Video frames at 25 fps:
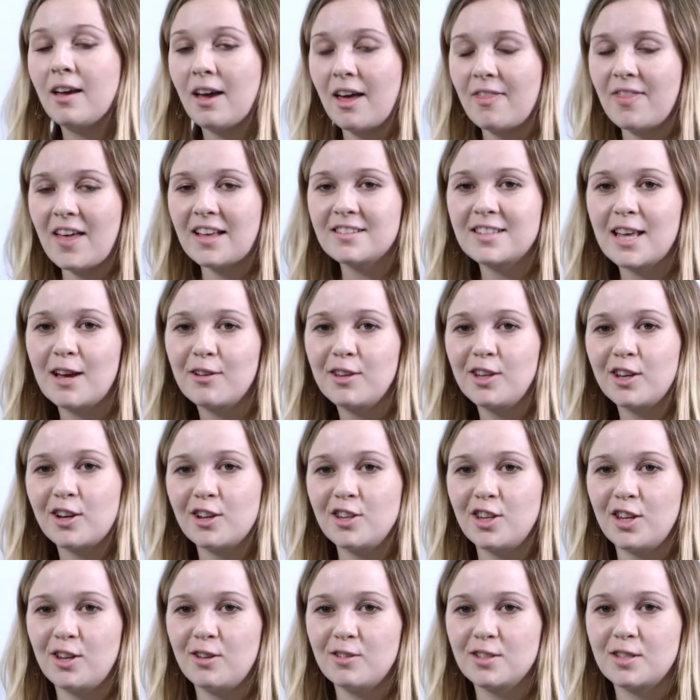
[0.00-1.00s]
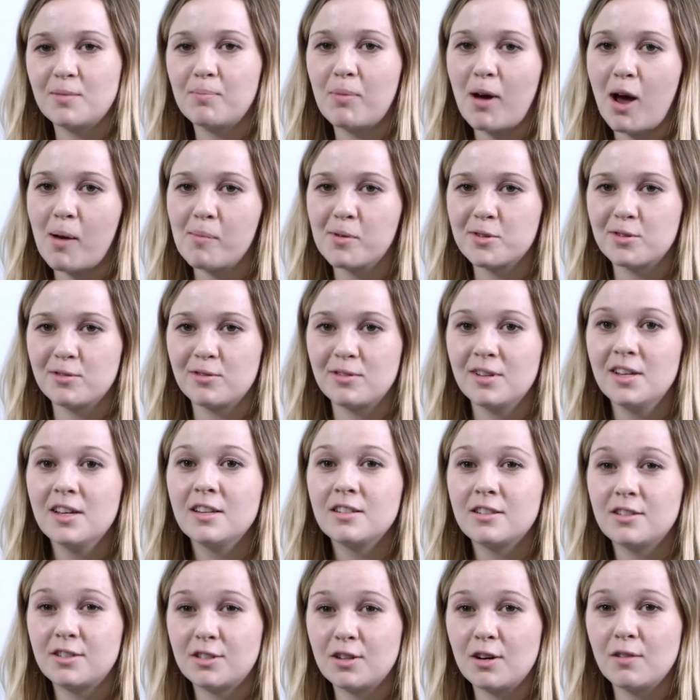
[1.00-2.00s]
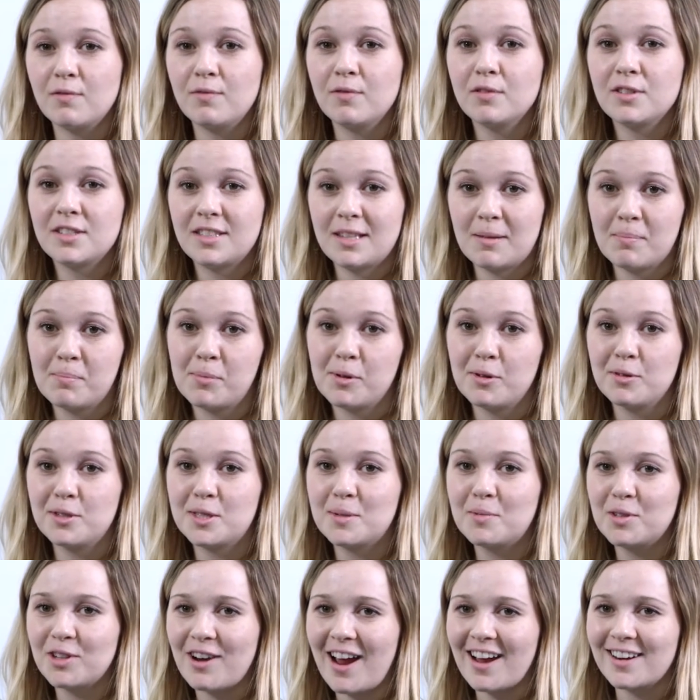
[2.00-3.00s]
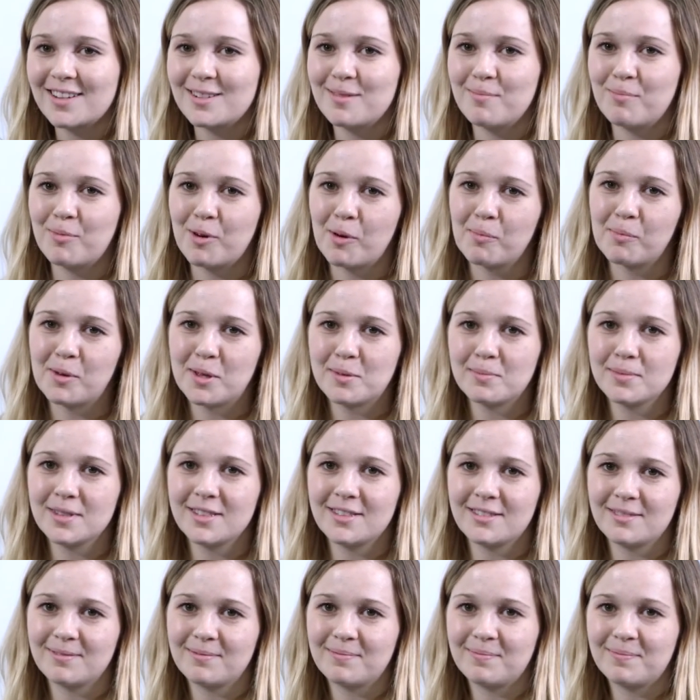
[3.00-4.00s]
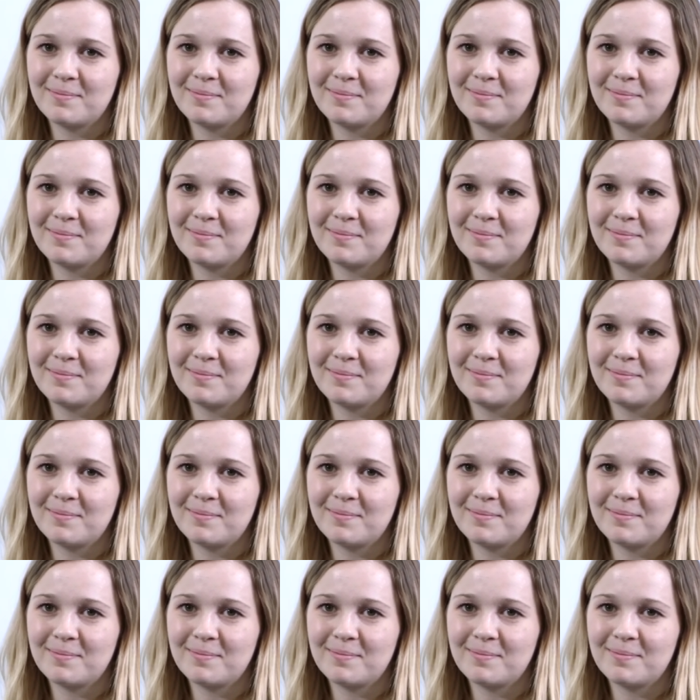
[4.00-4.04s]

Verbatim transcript: And that's how you can use the bar model to solve simple subtraction problems.